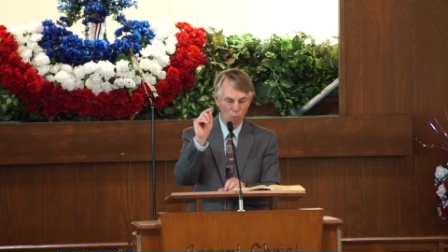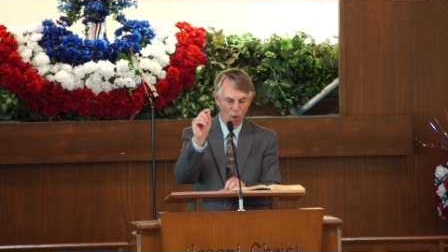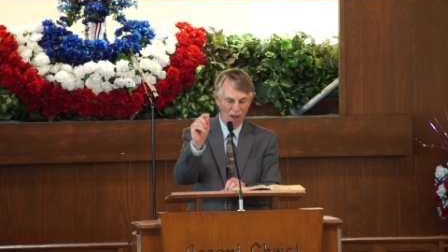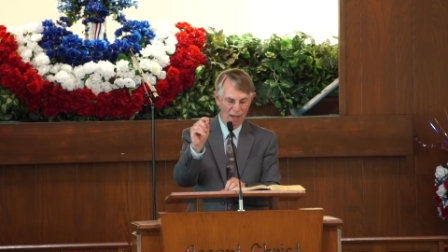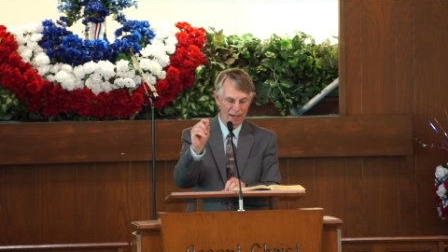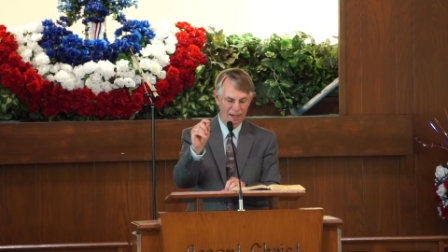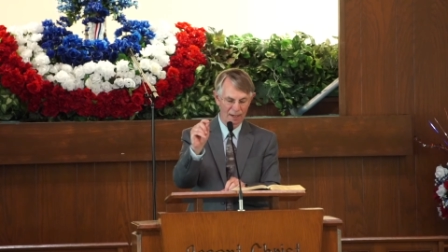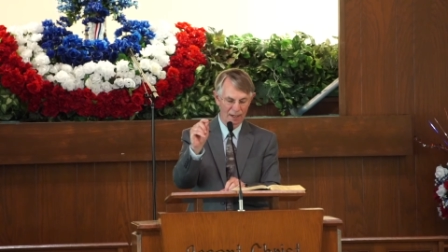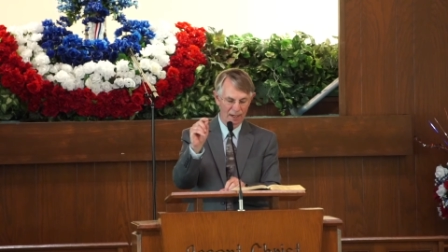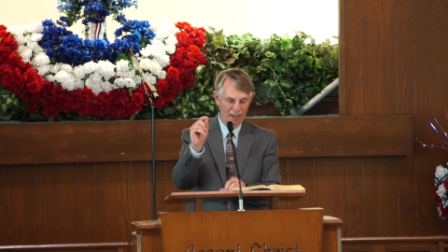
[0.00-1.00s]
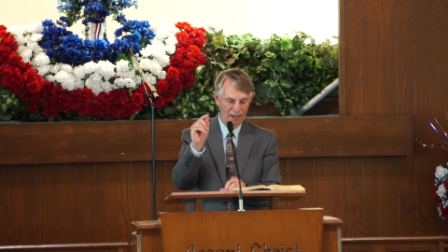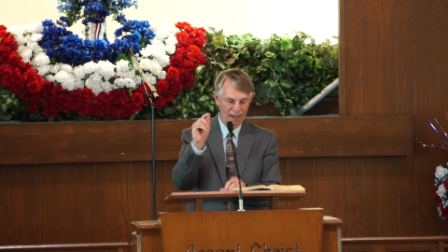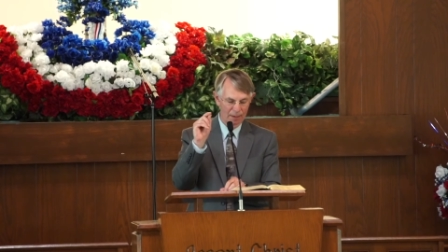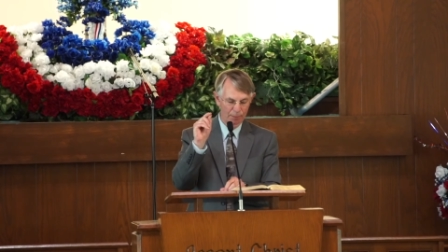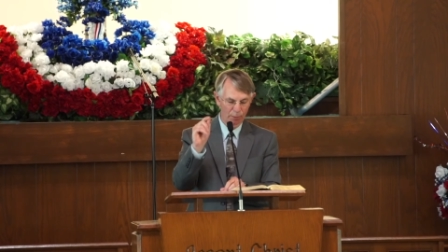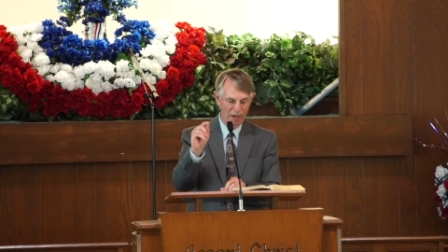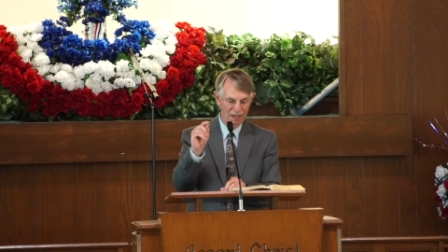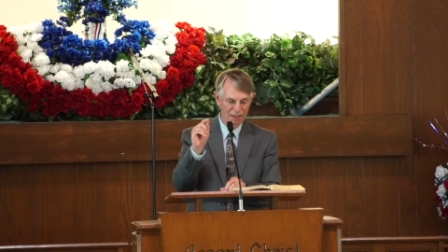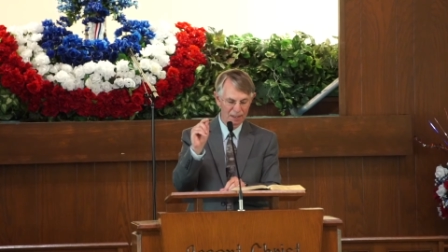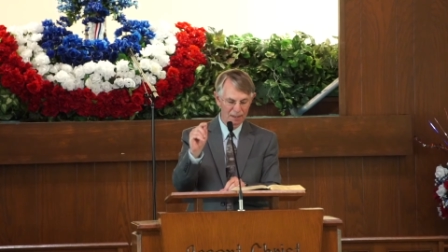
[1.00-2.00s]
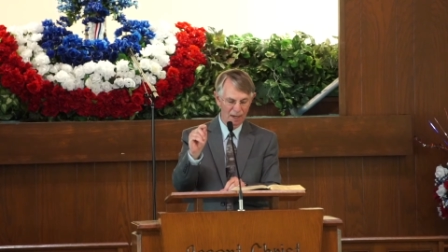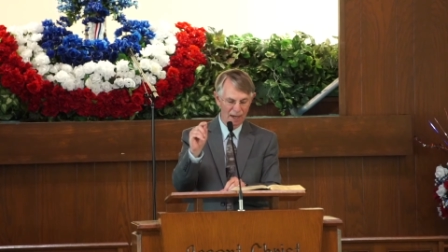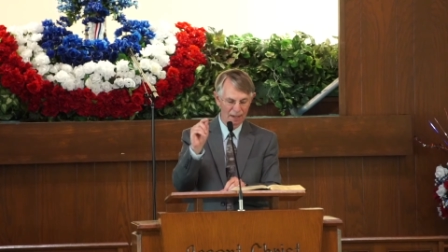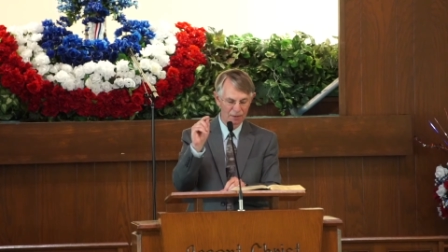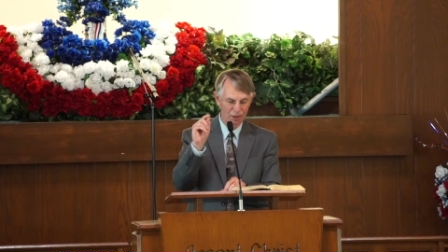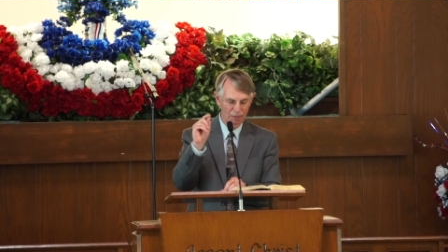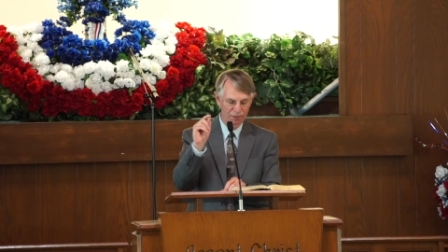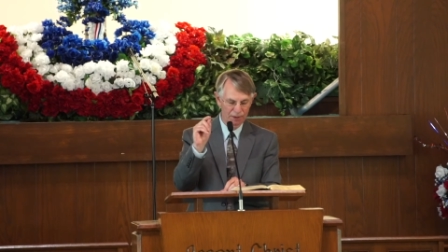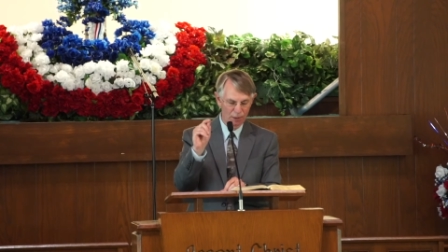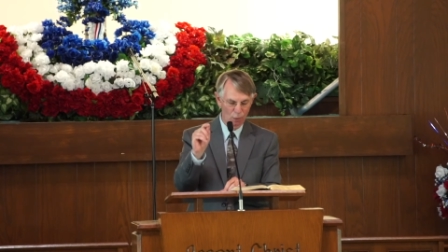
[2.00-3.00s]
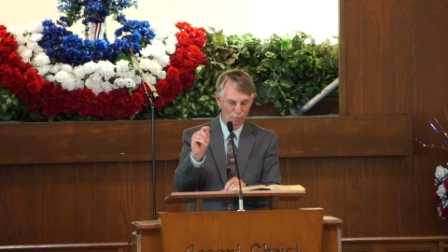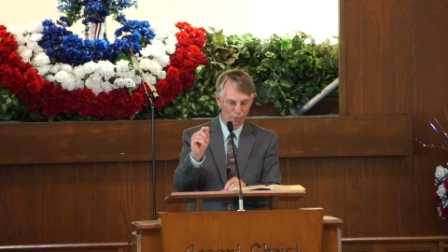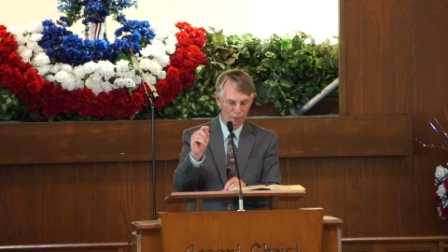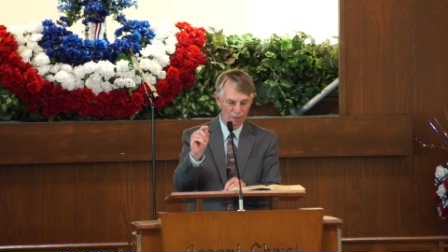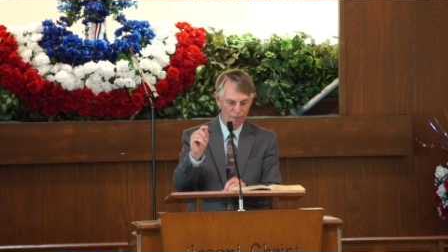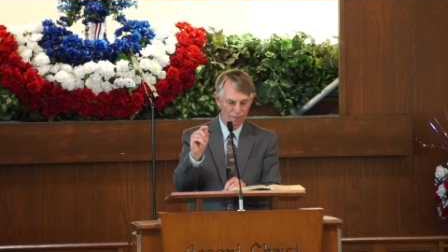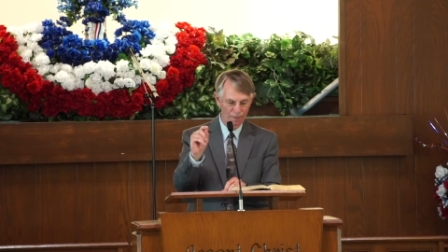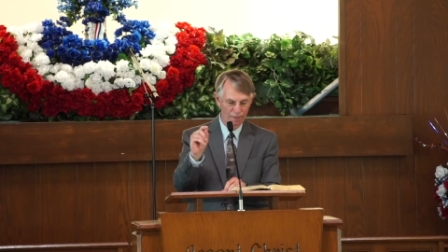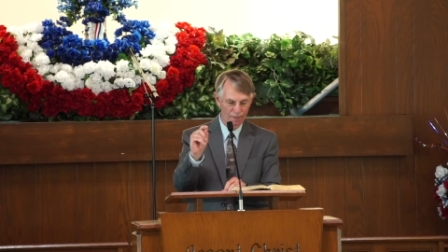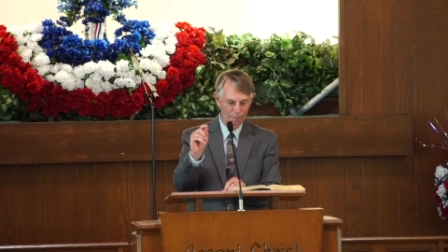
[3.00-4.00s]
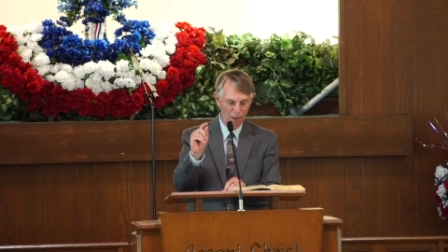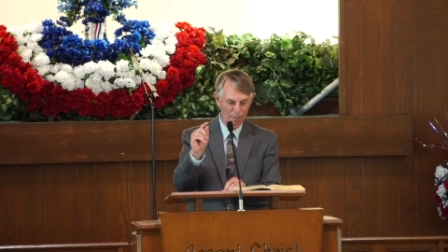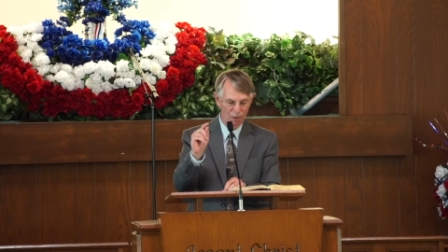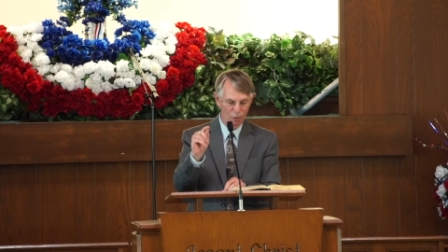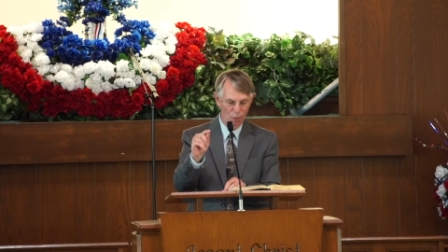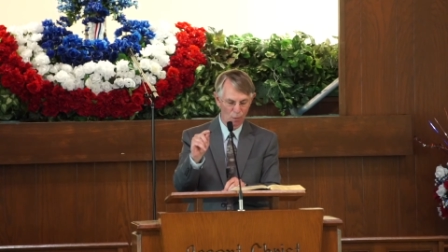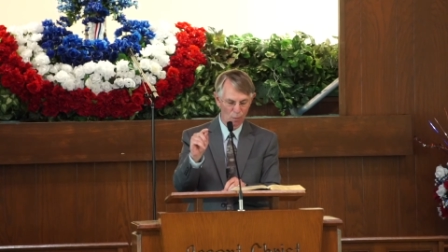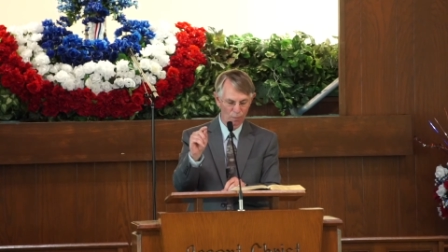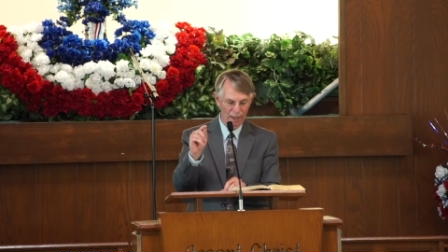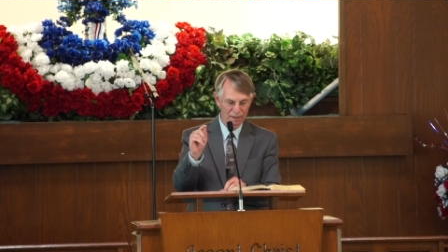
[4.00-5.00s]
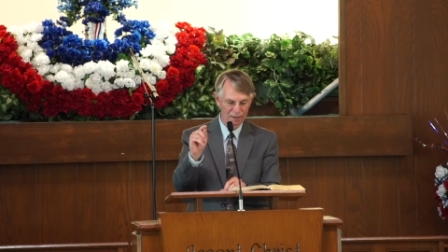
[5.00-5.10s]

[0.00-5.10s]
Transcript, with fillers: wine and praised the gods of silver, pardon me, gold and